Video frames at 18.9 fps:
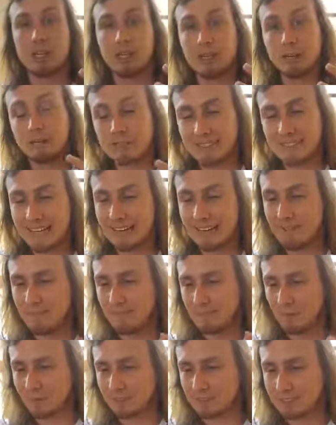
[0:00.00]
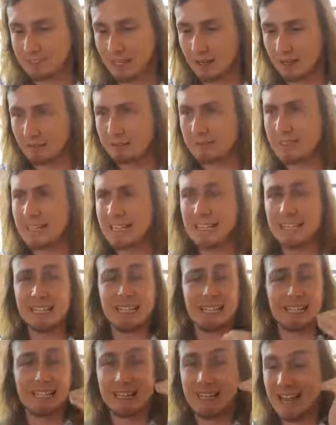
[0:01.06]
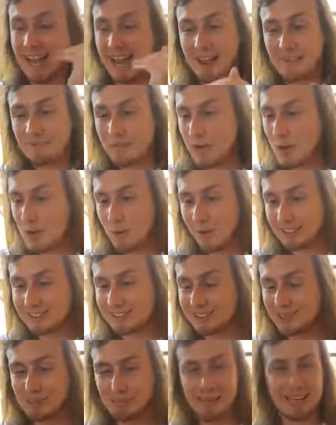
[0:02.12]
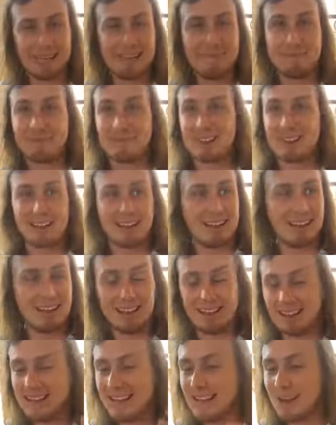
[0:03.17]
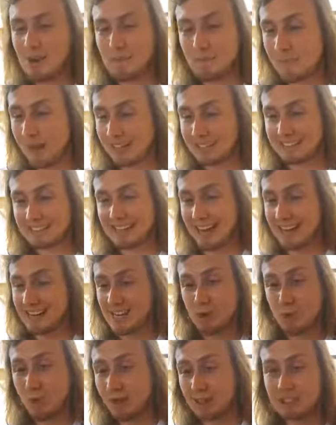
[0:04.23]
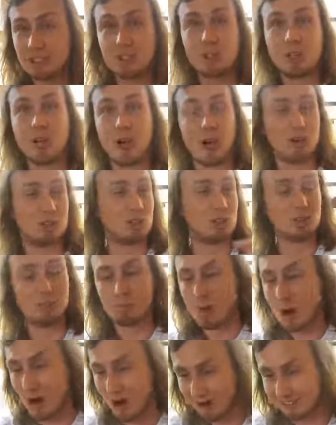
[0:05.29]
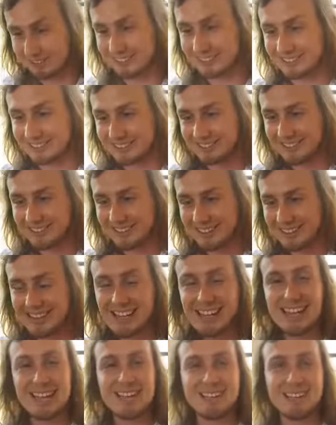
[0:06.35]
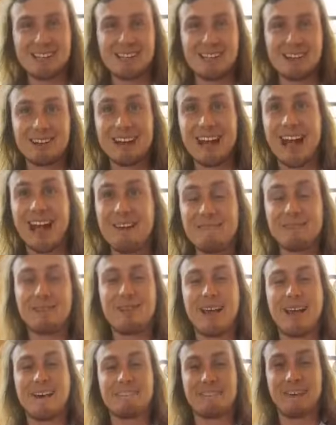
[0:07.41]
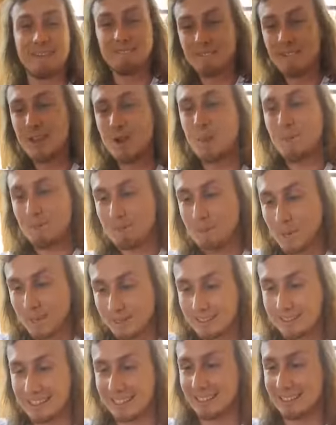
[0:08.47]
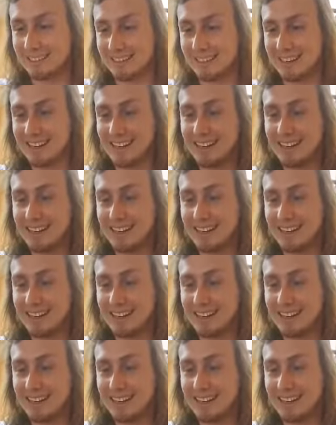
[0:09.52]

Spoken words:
you've set for yourself. If you want to be Elon Musk and you want to go to Mars, you're gonna have to have a few billion